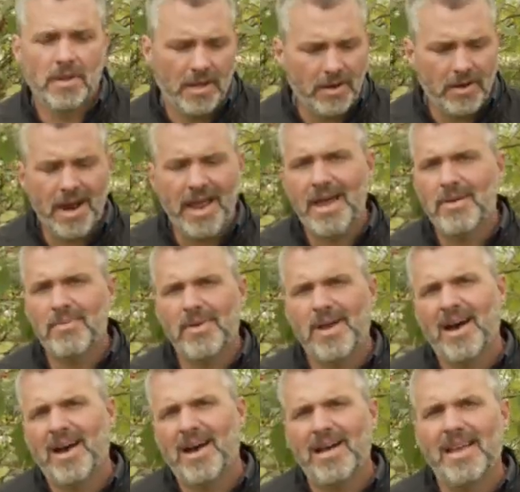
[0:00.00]
Here I am
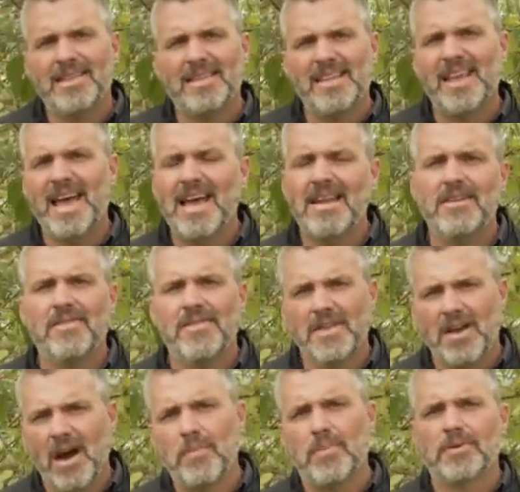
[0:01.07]
at the end of
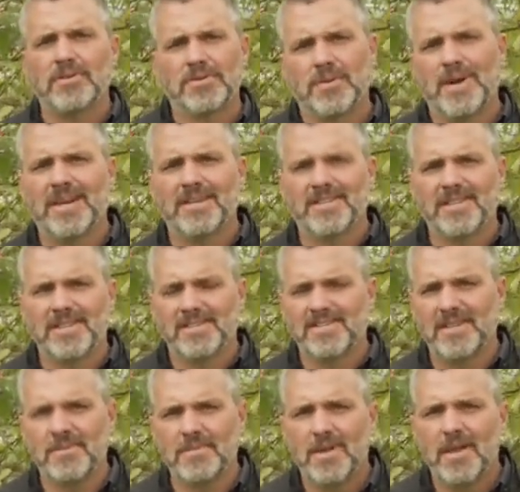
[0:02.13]
the upper swale
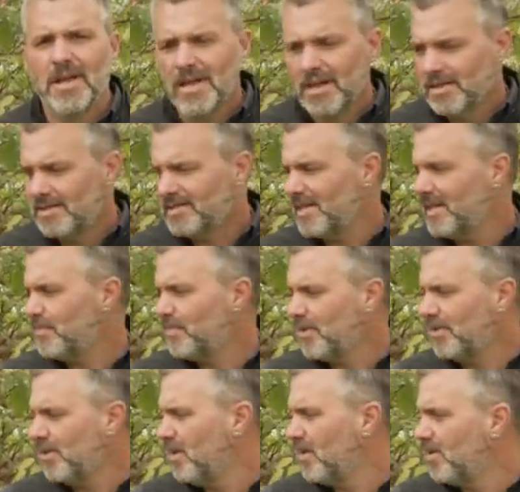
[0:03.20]
system, deep
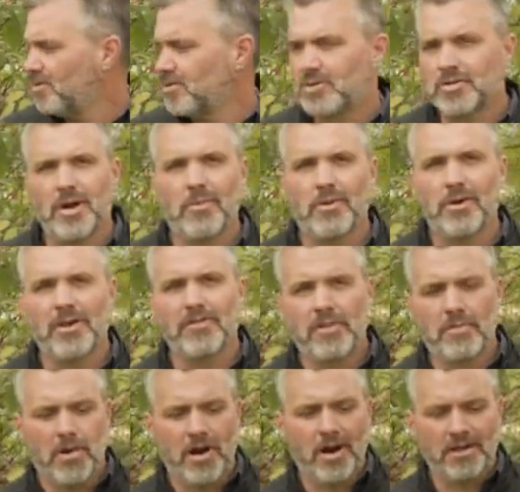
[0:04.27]
in the shrubbery of
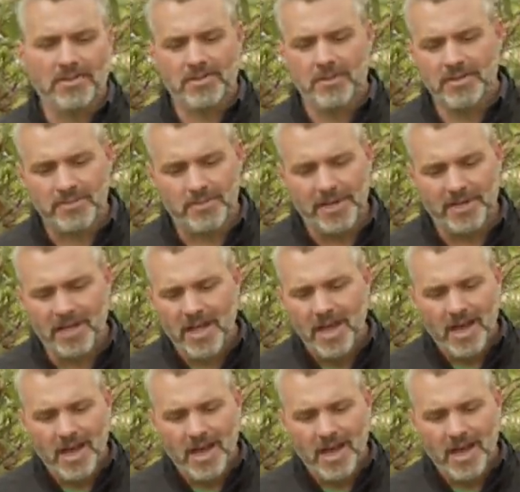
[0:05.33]
the park, so to speak.